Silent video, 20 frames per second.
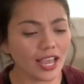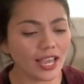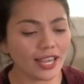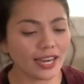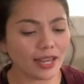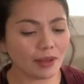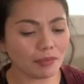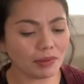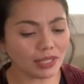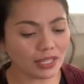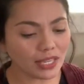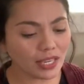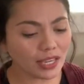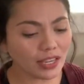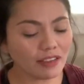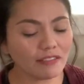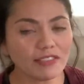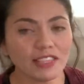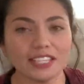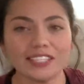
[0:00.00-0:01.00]
and I
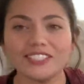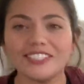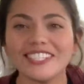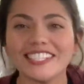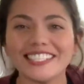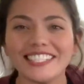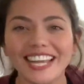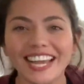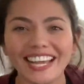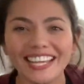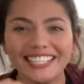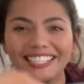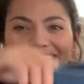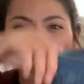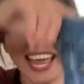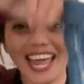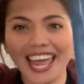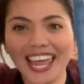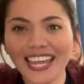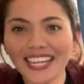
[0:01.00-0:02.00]
believe these are a size
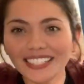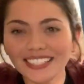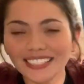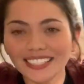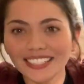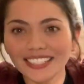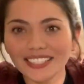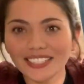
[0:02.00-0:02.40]
8,